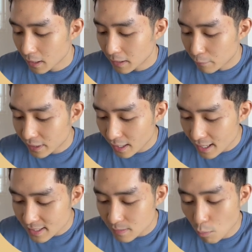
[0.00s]

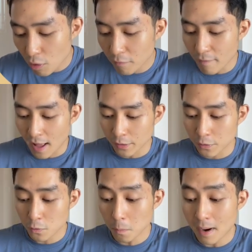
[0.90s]
retains more
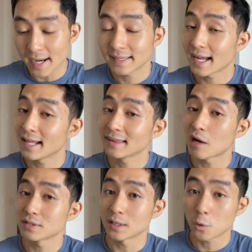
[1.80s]
value by
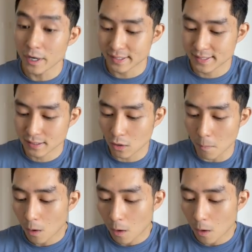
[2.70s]
10,000 quids com